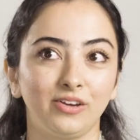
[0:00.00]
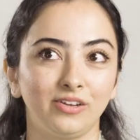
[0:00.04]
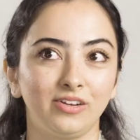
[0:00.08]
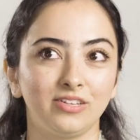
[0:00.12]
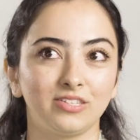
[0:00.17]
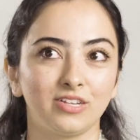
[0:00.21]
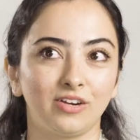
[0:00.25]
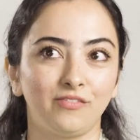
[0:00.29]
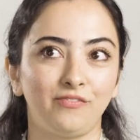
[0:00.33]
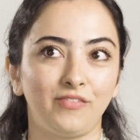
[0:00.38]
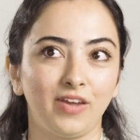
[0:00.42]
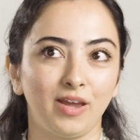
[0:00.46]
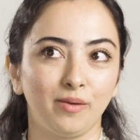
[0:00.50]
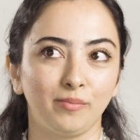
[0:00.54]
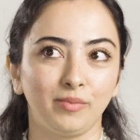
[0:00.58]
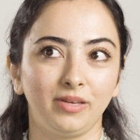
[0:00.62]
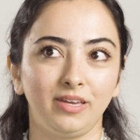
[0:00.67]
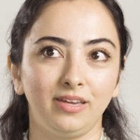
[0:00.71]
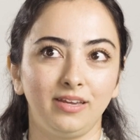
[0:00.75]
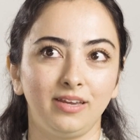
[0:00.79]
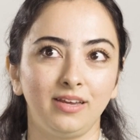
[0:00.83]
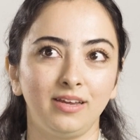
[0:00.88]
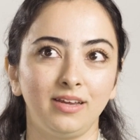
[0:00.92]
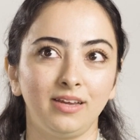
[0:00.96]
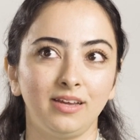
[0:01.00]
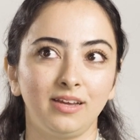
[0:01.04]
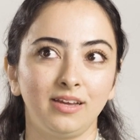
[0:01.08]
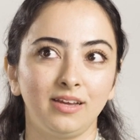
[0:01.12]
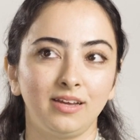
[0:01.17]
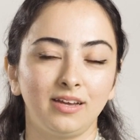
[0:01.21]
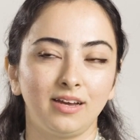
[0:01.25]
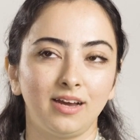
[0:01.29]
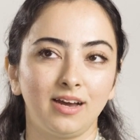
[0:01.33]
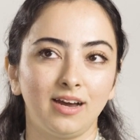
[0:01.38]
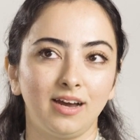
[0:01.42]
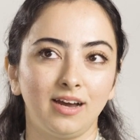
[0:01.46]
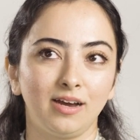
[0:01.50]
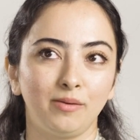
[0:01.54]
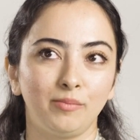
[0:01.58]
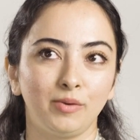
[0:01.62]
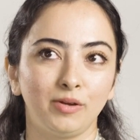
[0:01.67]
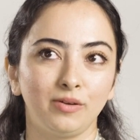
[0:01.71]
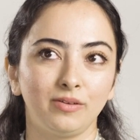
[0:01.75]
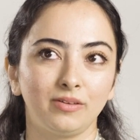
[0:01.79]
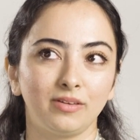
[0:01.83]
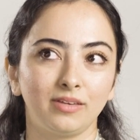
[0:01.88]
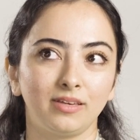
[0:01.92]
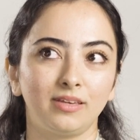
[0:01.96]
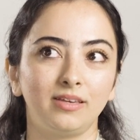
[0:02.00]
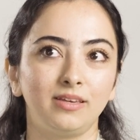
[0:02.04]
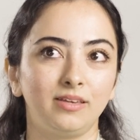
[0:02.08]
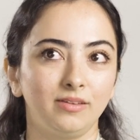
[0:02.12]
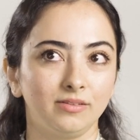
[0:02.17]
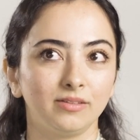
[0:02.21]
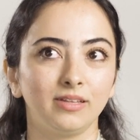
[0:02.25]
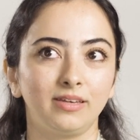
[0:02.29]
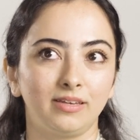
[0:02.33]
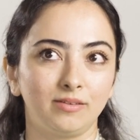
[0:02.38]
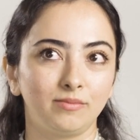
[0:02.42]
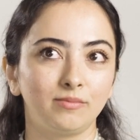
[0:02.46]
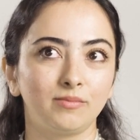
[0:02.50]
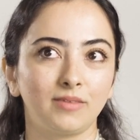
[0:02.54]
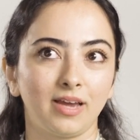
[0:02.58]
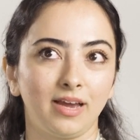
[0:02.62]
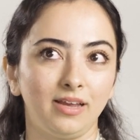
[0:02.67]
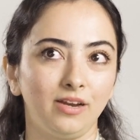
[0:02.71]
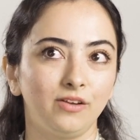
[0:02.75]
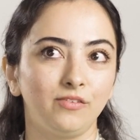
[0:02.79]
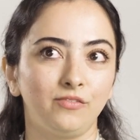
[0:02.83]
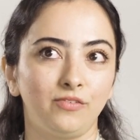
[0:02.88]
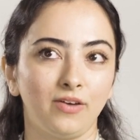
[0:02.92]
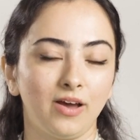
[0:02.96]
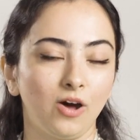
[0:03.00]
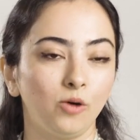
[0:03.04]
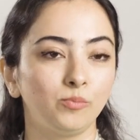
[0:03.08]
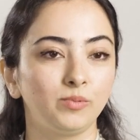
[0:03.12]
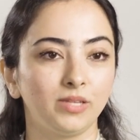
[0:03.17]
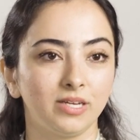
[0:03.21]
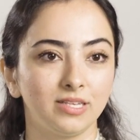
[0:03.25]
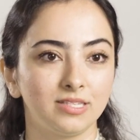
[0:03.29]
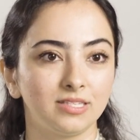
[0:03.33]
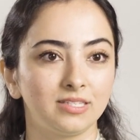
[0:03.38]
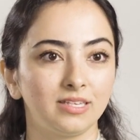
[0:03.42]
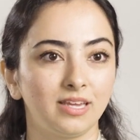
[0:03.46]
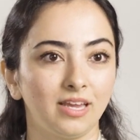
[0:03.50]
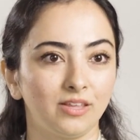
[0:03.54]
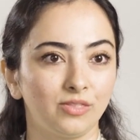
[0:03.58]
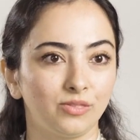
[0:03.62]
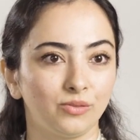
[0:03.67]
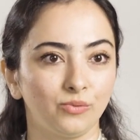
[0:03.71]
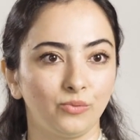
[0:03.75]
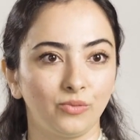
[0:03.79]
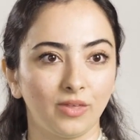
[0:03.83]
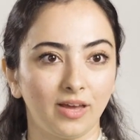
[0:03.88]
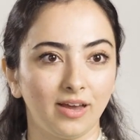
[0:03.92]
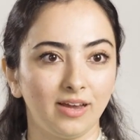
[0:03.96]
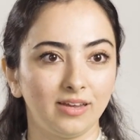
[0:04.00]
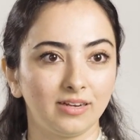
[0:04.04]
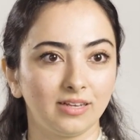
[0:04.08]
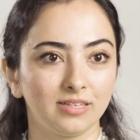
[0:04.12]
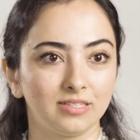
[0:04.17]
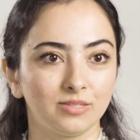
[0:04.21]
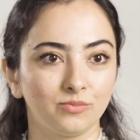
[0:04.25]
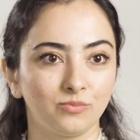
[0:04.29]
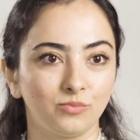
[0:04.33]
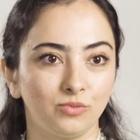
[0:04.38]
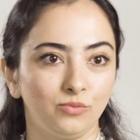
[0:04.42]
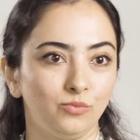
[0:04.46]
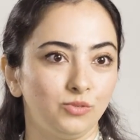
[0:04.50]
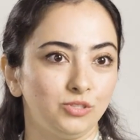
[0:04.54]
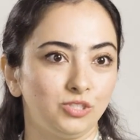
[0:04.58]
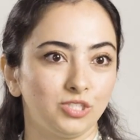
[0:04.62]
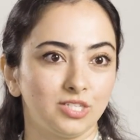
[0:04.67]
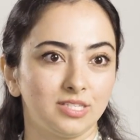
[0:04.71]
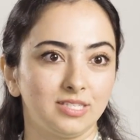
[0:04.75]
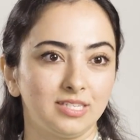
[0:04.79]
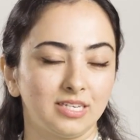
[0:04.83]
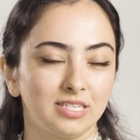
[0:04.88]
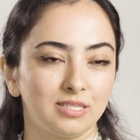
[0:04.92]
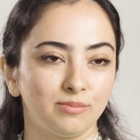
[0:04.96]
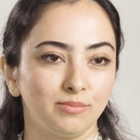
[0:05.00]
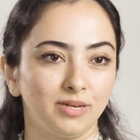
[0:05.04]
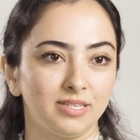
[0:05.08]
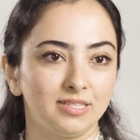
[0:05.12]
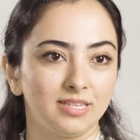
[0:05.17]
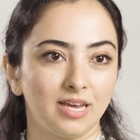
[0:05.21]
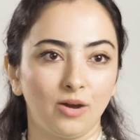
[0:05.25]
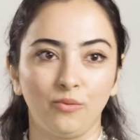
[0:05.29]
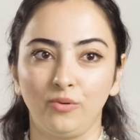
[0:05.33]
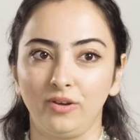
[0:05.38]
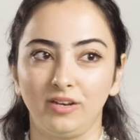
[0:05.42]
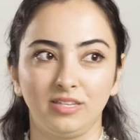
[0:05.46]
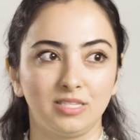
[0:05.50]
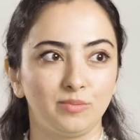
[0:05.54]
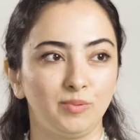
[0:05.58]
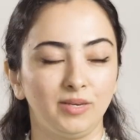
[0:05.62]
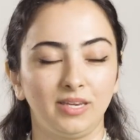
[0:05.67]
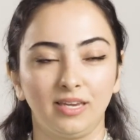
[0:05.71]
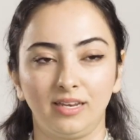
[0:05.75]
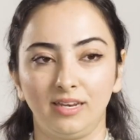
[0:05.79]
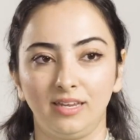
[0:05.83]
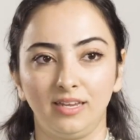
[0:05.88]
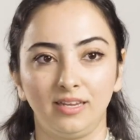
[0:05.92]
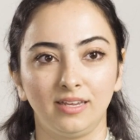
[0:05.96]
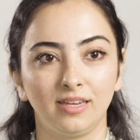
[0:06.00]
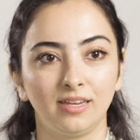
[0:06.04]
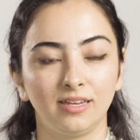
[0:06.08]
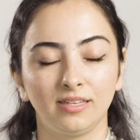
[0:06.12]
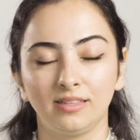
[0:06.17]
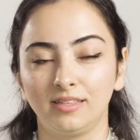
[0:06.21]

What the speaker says: goodness our family kind of helped us get through that, because we were just 6 months out. We didn't speak any